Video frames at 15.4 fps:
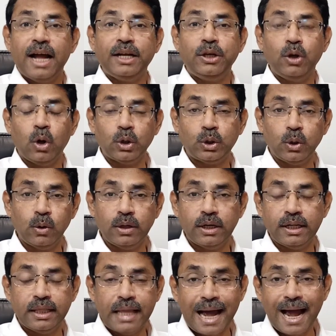and not
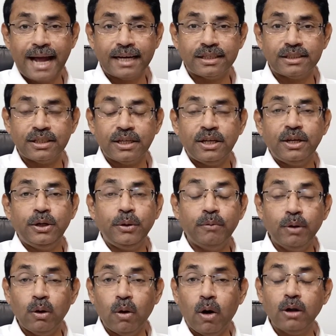only that,
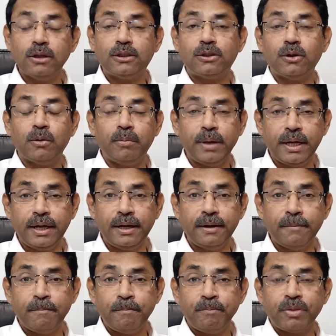you will also
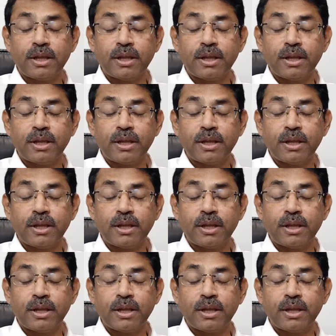be